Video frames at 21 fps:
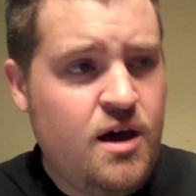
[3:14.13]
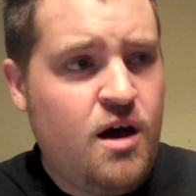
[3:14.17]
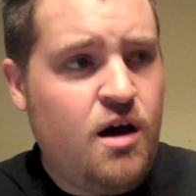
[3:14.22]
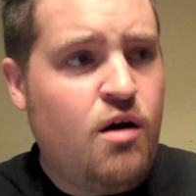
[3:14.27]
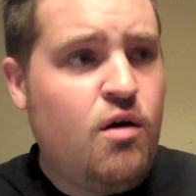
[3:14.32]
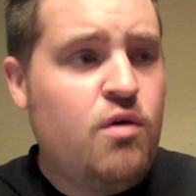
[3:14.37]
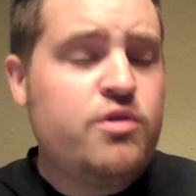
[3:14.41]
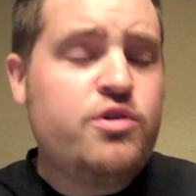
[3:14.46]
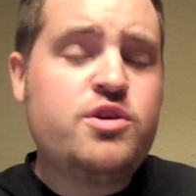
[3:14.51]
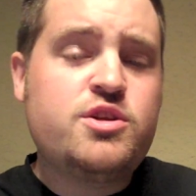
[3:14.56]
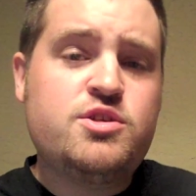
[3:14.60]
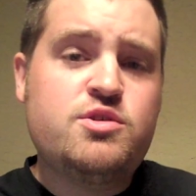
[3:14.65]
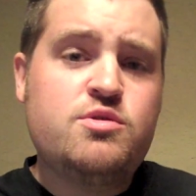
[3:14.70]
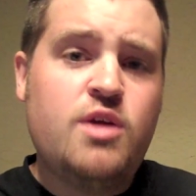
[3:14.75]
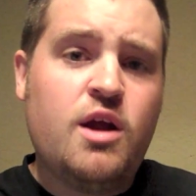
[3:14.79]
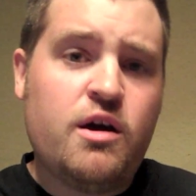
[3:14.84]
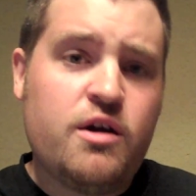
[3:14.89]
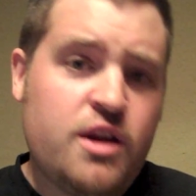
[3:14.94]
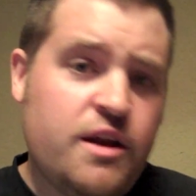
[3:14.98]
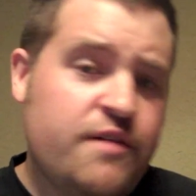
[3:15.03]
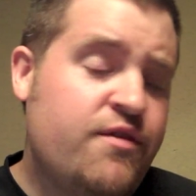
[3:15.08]
Or you could do,
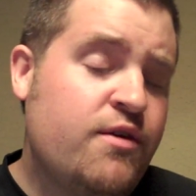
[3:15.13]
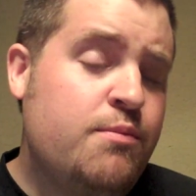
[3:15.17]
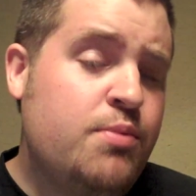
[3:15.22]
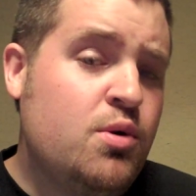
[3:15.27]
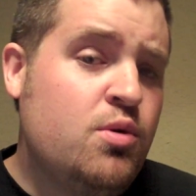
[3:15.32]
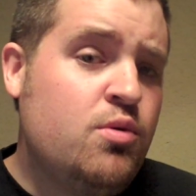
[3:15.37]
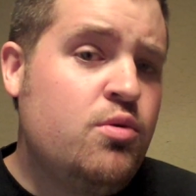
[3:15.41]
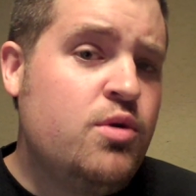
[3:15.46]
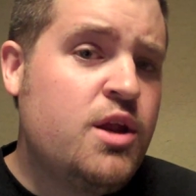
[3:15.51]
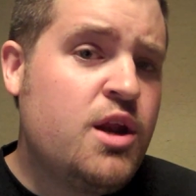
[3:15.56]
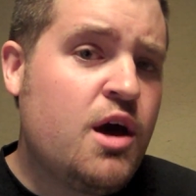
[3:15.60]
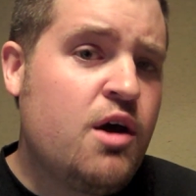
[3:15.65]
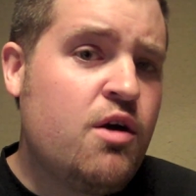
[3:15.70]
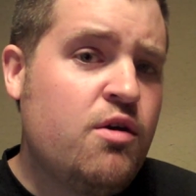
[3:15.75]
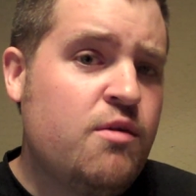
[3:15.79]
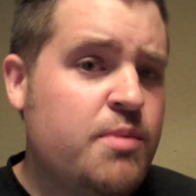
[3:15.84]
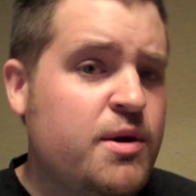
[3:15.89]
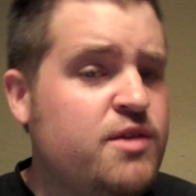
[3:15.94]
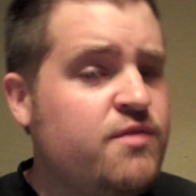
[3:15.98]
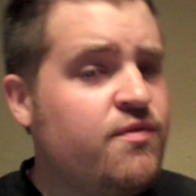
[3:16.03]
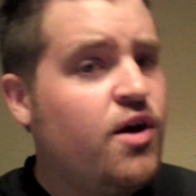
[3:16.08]
like, Liverpool, you know, a
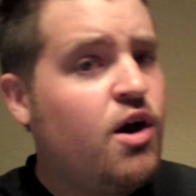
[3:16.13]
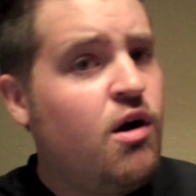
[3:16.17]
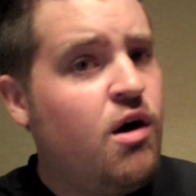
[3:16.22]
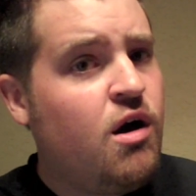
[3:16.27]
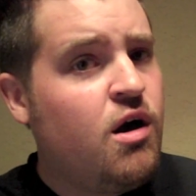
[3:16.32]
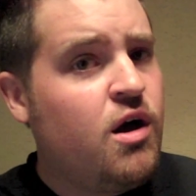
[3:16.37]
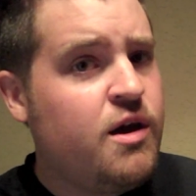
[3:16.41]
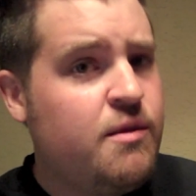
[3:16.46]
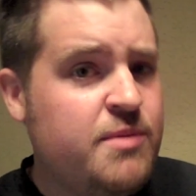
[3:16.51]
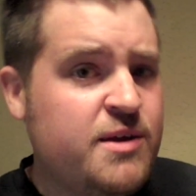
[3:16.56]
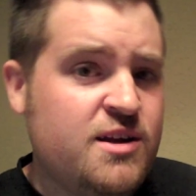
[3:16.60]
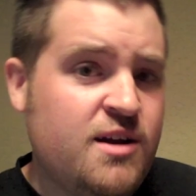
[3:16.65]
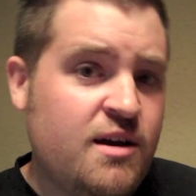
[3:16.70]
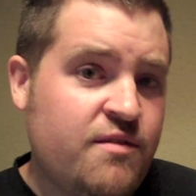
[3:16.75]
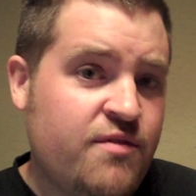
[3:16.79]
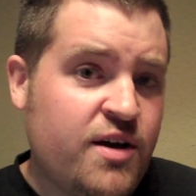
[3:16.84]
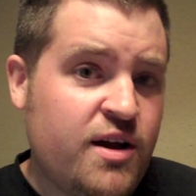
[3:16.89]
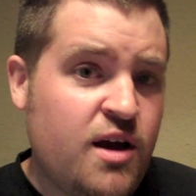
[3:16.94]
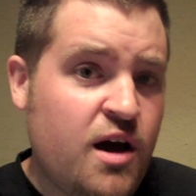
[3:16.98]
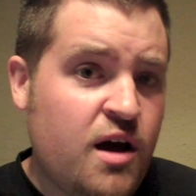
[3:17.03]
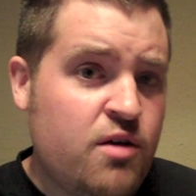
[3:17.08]
bit of a high, a bit of
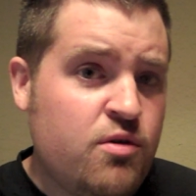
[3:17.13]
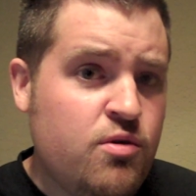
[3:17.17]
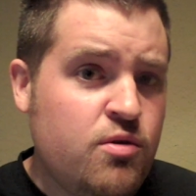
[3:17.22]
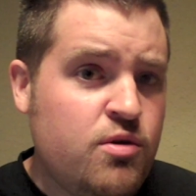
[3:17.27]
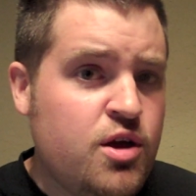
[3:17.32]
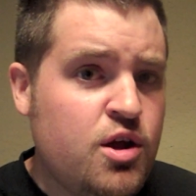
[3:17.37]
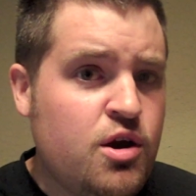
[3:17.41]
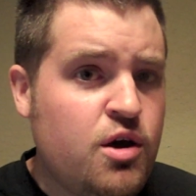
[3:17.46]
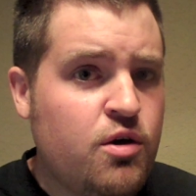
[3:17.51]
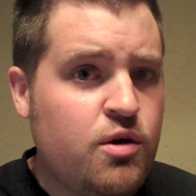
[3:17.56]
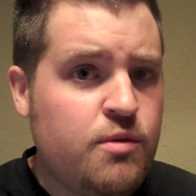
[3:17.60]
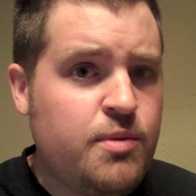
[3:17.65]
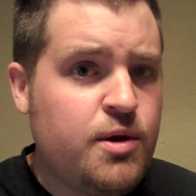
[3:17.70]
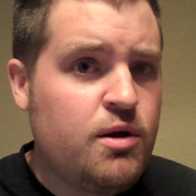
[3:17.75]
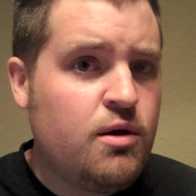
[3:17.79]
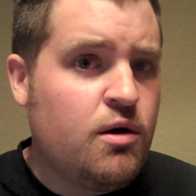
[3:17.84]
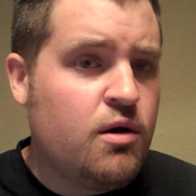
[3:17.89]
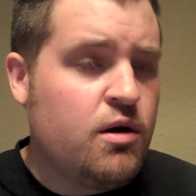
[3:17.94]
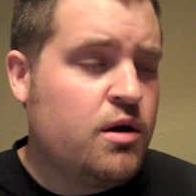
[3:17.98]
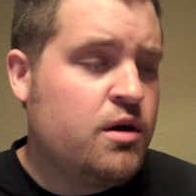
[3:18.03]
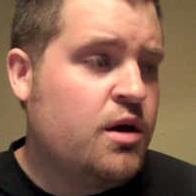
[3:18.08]
a low, you know, a bit
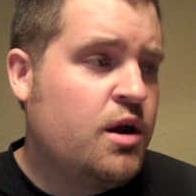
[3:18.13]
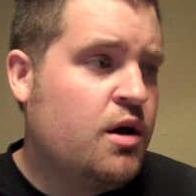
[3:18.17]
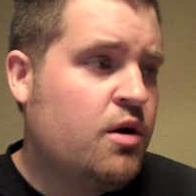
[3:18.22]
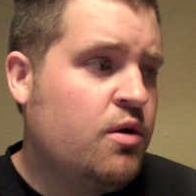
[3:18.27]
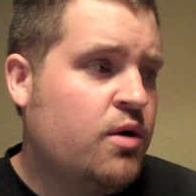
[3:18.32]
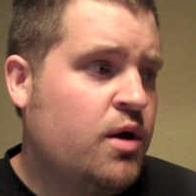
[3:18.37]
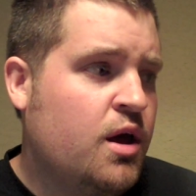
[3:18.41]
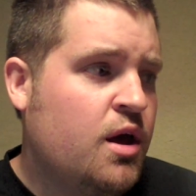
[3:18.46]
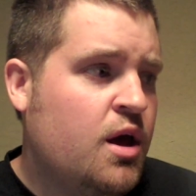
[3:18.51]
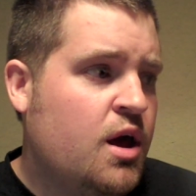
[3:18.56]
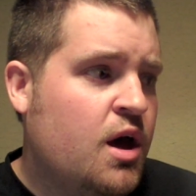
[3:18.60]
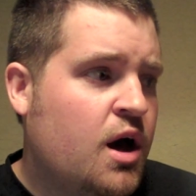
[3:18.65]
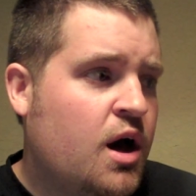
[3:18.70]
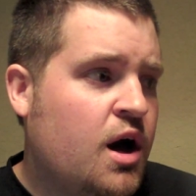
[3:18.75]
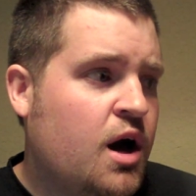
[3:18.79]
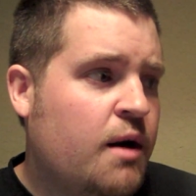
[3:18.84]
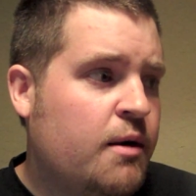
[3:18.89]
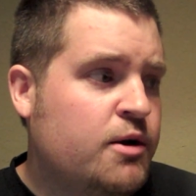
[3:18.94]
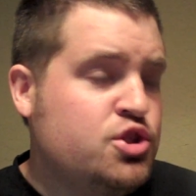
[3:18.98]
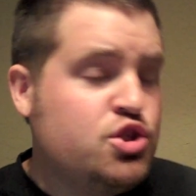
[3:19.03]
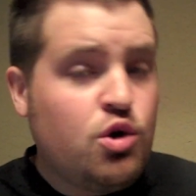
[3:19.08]
like, you know...
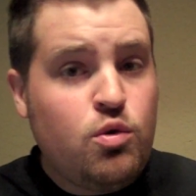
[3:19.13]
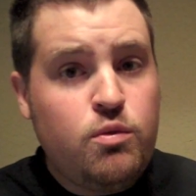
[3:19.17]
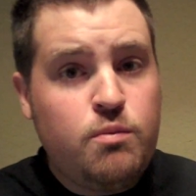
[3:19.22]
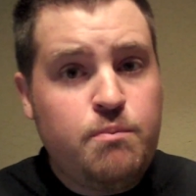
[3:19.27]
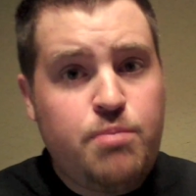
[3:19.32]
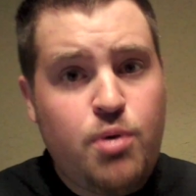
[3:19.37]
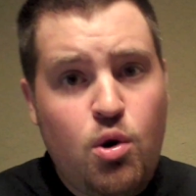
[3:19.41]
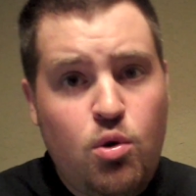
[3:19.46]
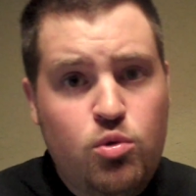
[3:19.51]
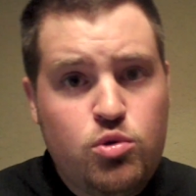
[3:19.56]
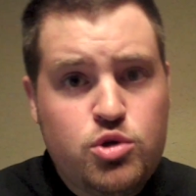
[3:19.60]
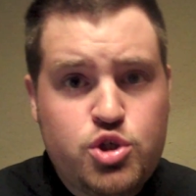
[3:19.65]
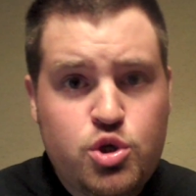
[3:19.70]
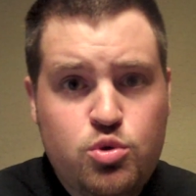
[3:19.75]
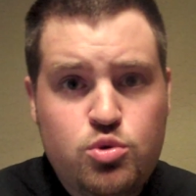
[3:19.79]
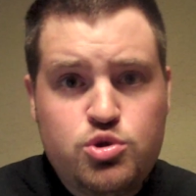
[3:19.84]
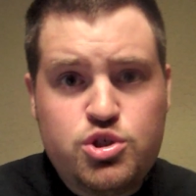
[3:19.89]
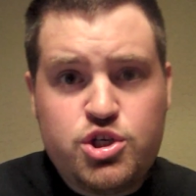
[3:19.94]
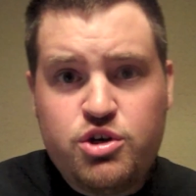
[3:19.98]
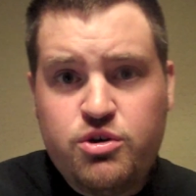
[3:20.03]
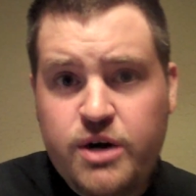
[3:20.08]
Uh, John, Paul,
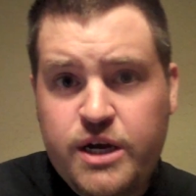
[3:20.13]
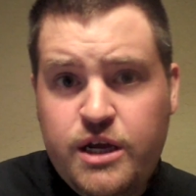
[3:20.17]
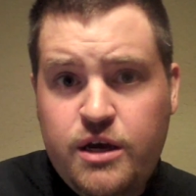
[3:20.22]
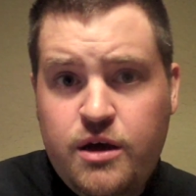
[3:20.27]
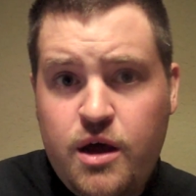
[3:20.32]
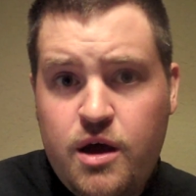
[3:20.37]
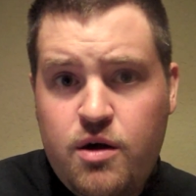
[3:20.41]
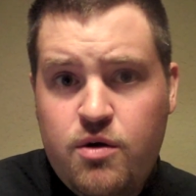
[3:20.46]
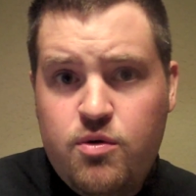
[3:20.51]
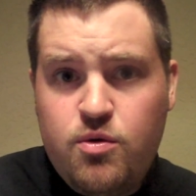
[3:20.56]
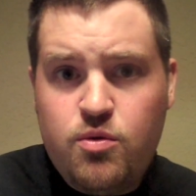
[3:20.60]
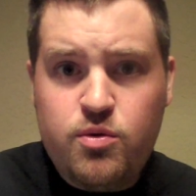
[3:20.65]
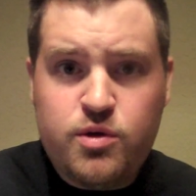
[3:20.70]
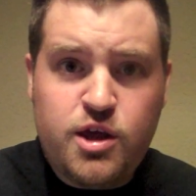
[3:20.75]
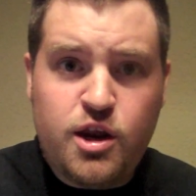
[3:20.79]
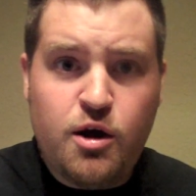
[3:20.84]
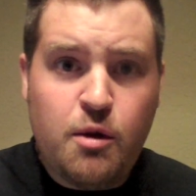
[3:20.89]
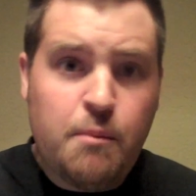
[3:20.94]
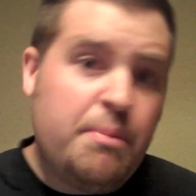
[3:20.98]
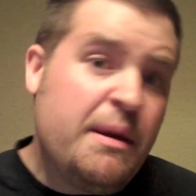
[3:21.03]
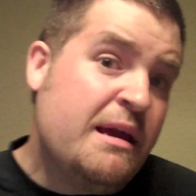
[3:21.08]
George and Ringo, you
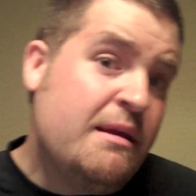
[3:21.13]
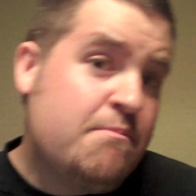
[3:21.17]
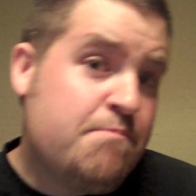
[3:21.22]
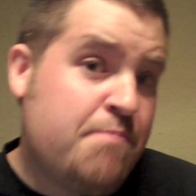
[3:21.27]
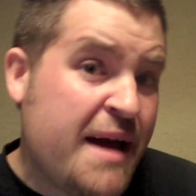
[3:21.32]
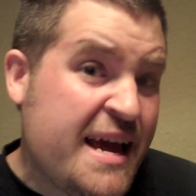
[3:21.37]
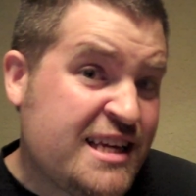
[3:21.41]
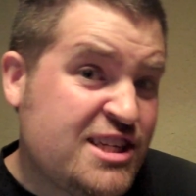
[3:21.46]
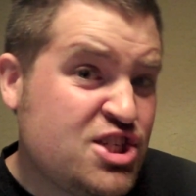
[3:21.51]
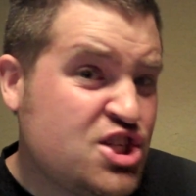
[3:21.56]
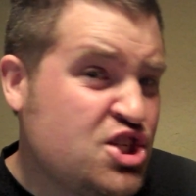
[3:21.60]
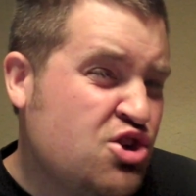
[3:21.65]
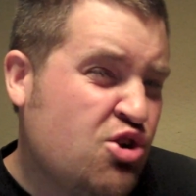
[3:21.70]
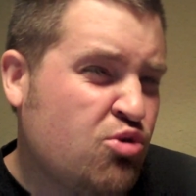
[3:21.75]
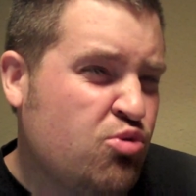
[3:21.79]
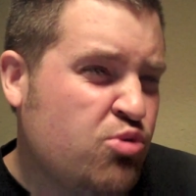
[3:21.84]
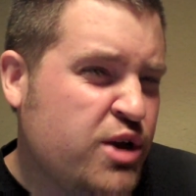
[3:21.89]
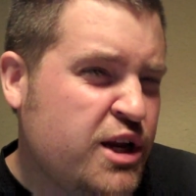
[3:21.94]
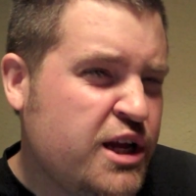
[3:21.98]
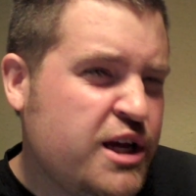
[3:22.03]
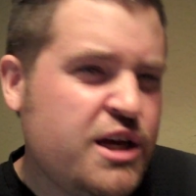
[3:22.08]
know, Pete Best,
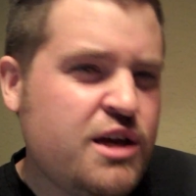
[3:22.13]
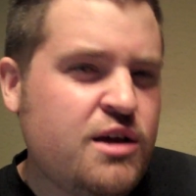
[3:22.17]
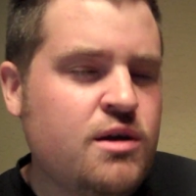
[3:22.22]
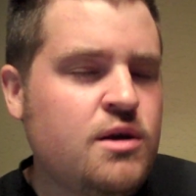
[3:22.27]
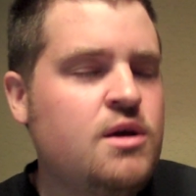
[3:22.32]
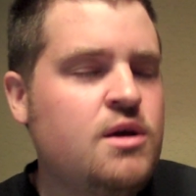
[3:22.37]
not really.